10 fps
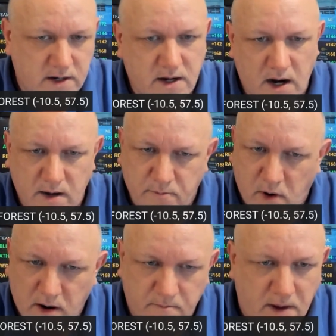kind of
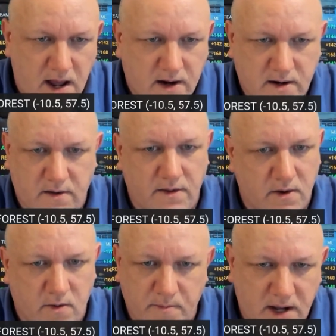brought them back a
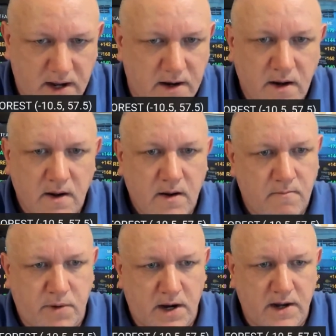little bit,
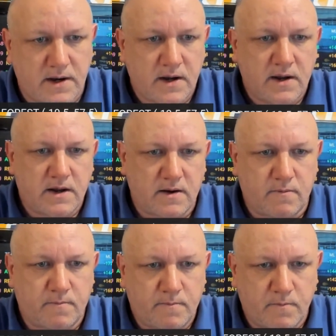but
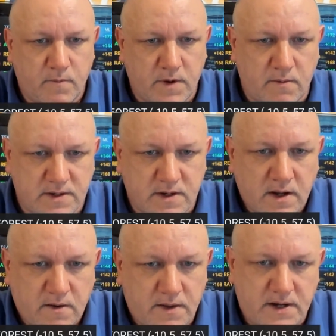it was
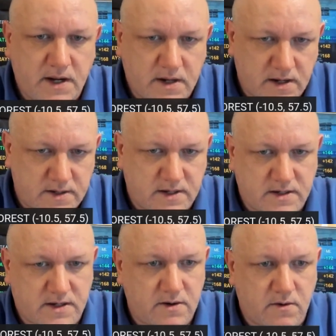the Deacons that
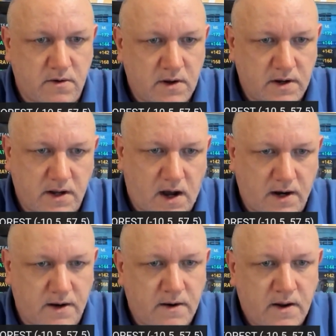still got
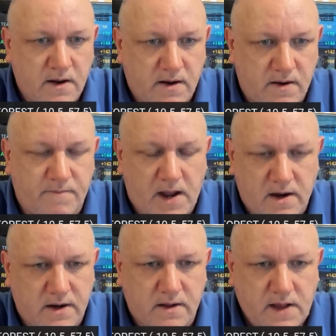it.
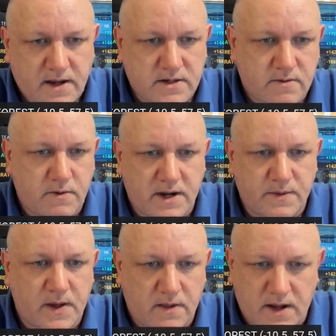Vandy last week,
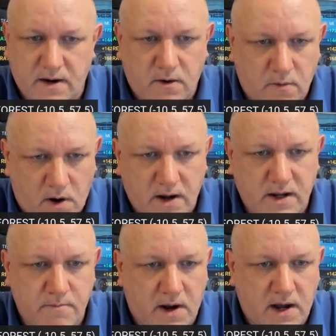they led
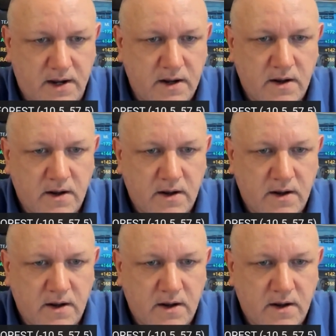Hawaii by